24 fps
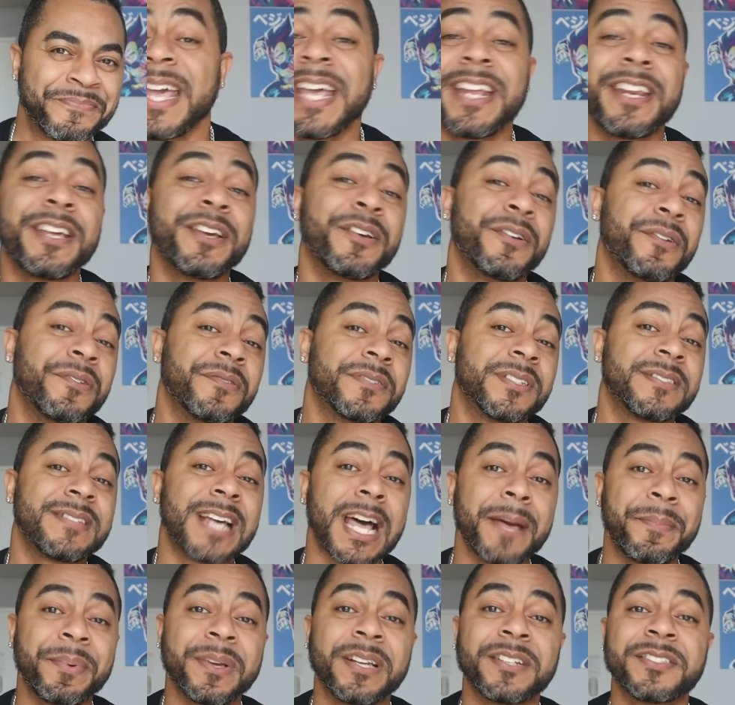Anywho, the
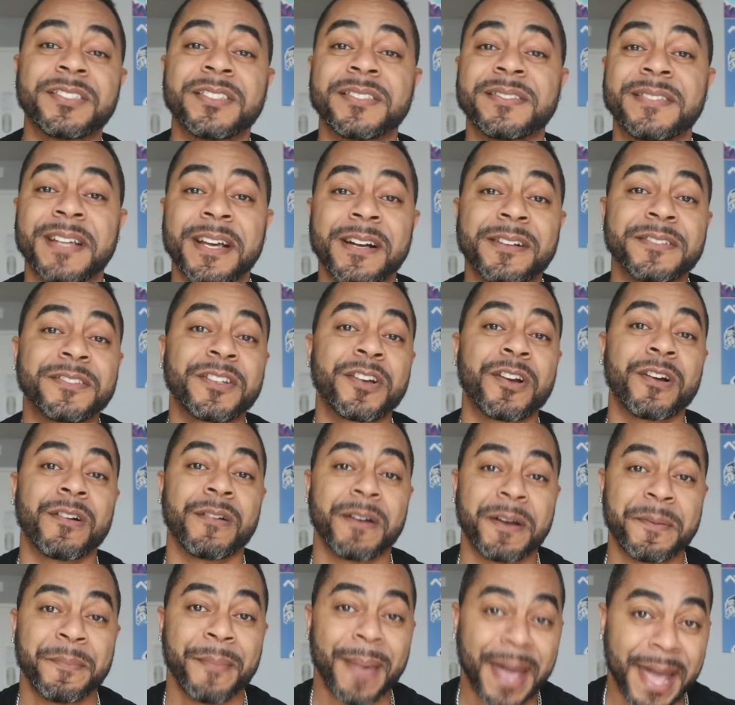topic of Giselle's
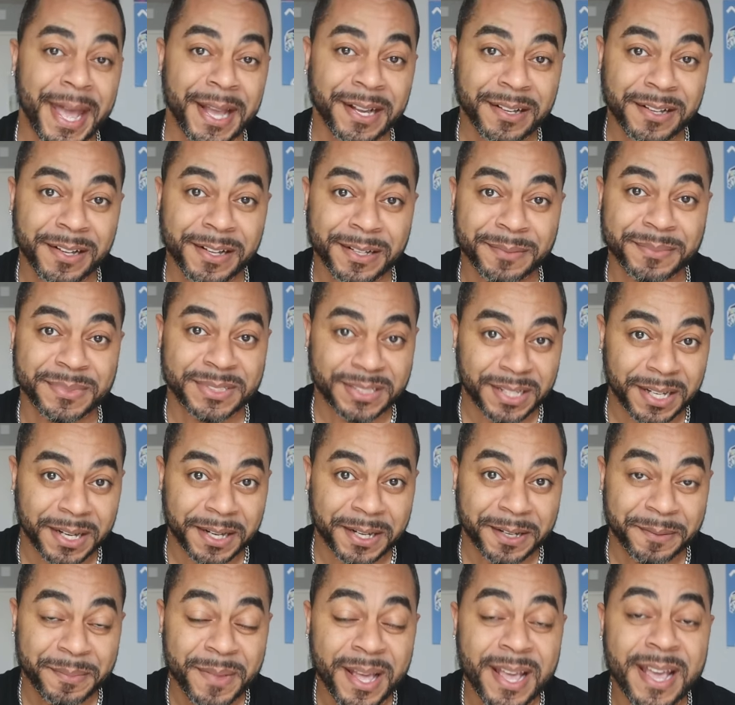current man comes
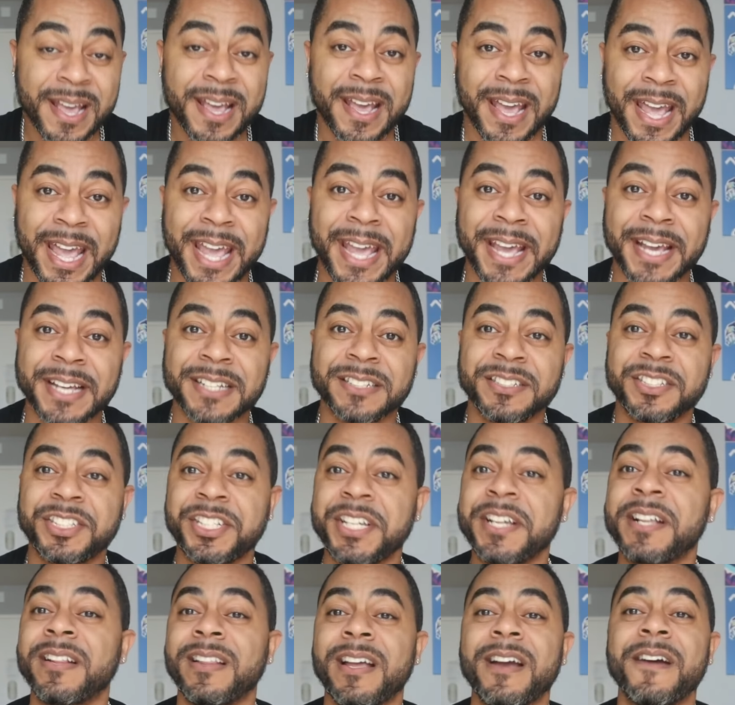up, and
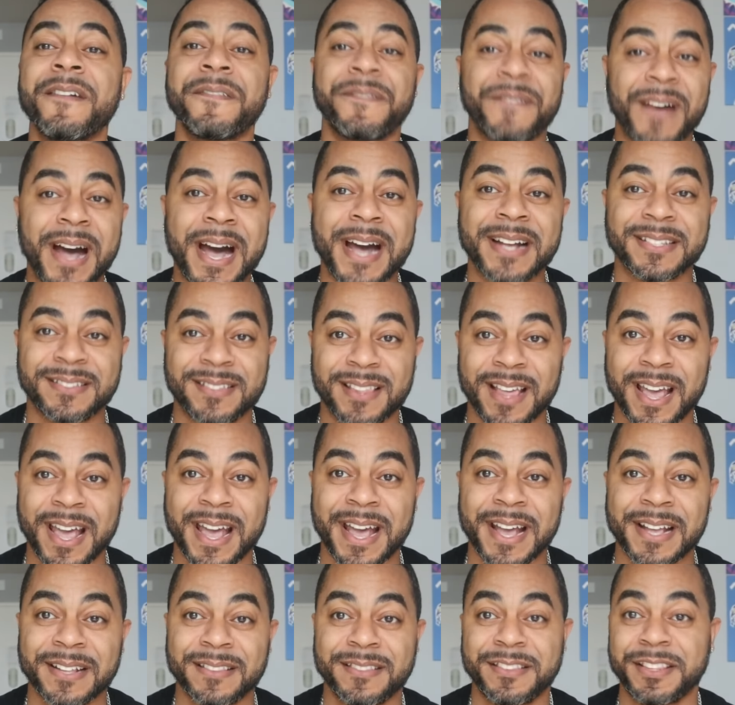she clarifies
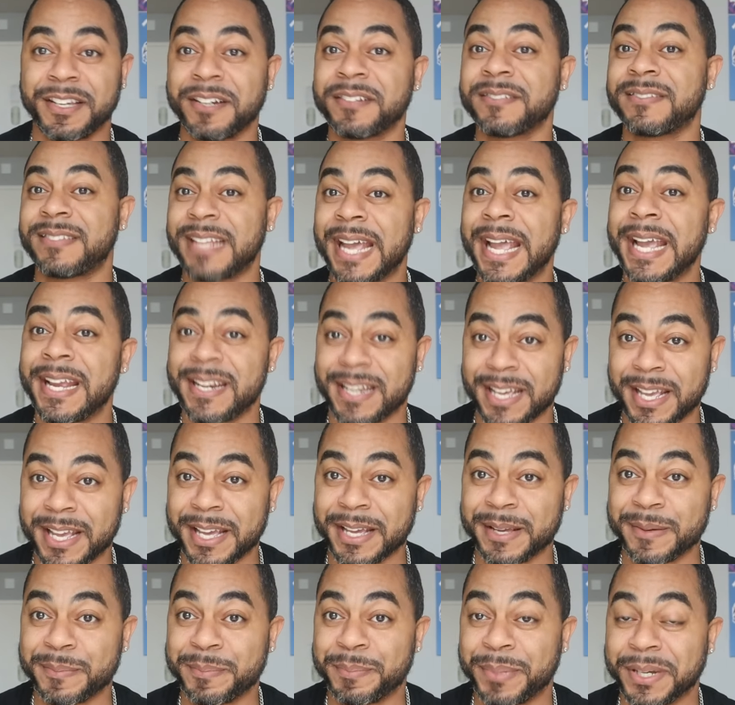that they're
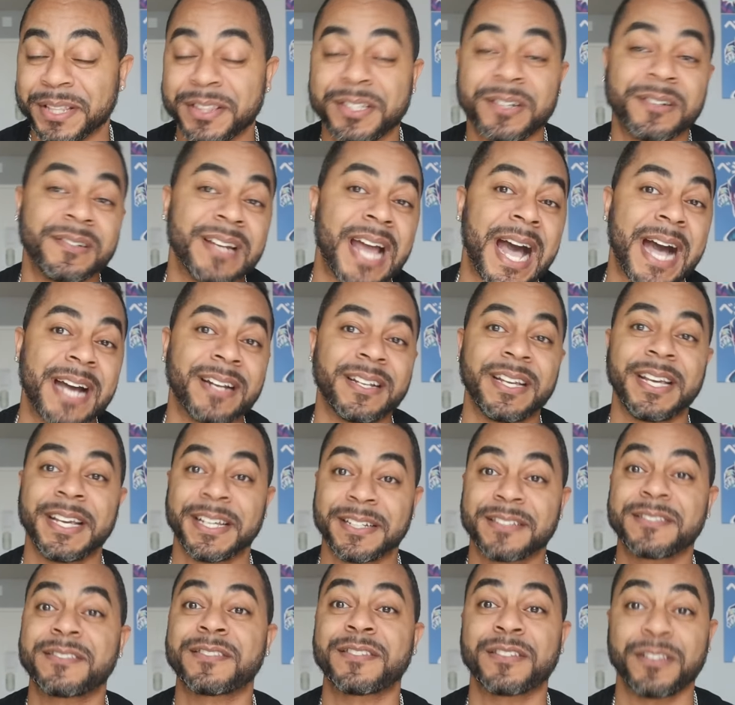dating, but they're not
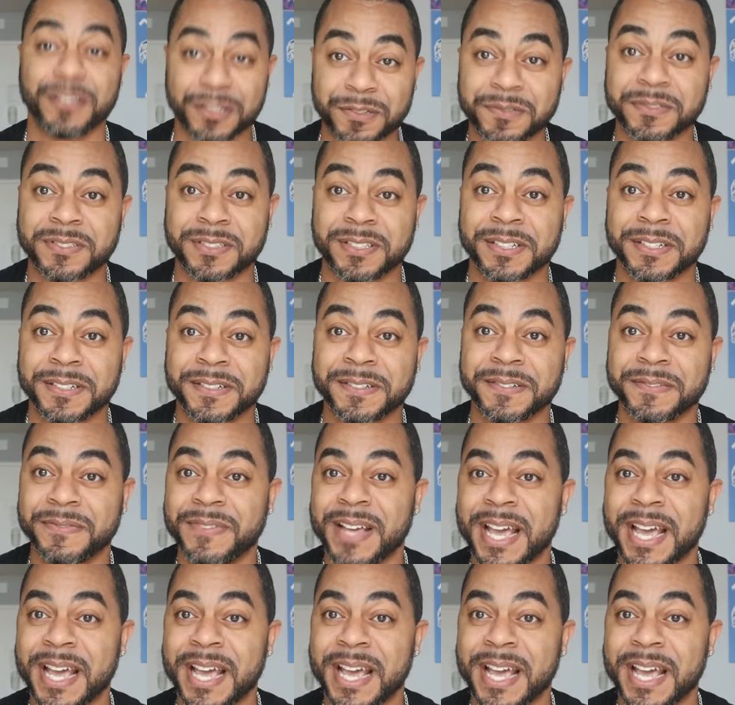exclusive.